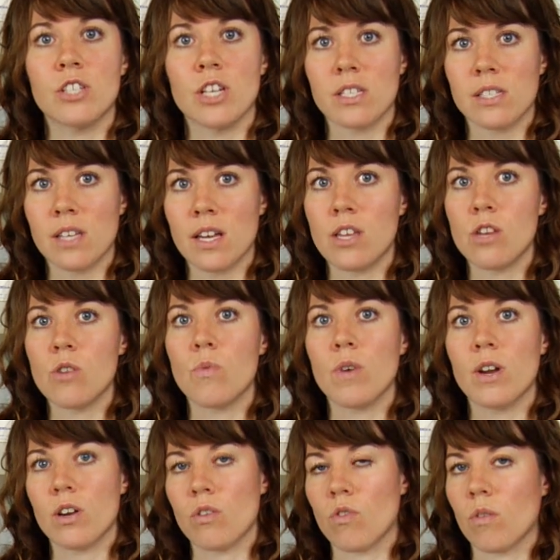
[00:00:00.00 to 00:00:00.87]
just like you
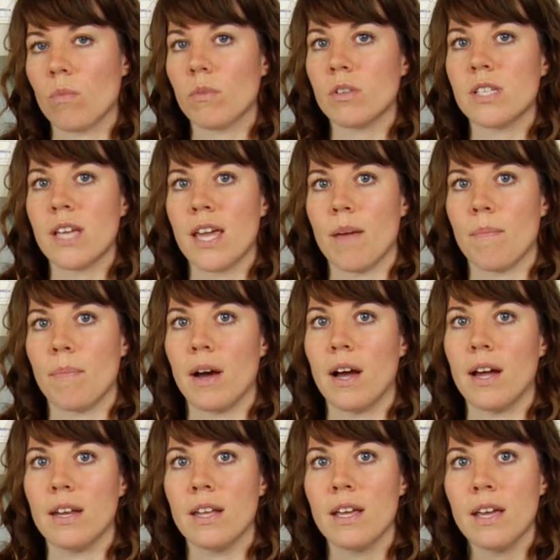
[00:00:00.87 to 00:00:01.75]
would a normal
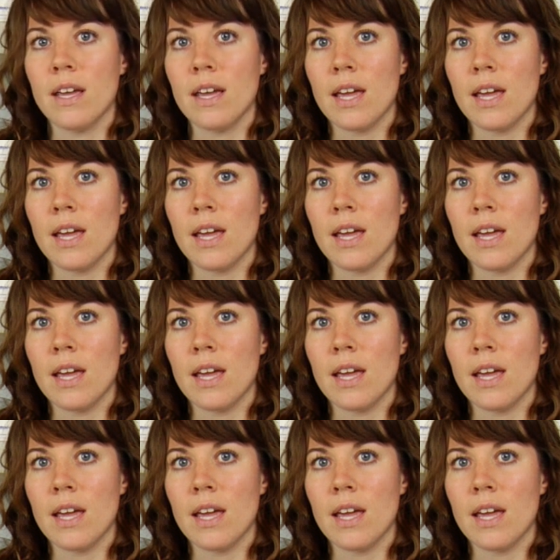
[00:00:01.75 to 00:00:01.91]
tampon,